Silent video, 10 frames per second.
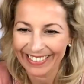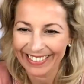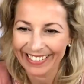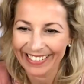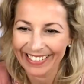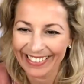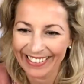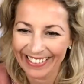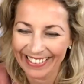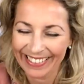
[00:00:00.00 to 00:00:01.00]

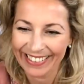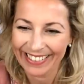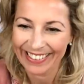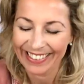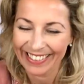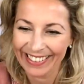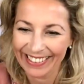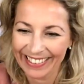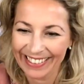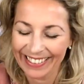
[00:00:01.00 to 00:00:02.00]

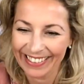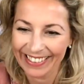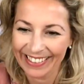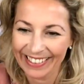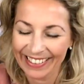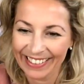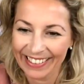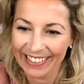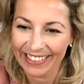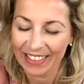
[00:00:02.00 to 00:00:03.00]

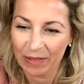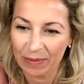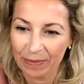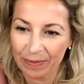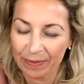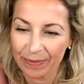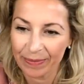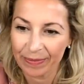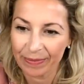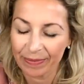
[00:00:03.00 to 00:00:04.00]

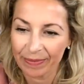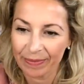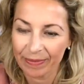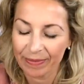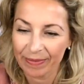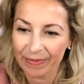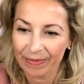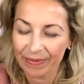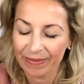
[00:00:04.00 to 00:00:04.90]
The person shown says nothing.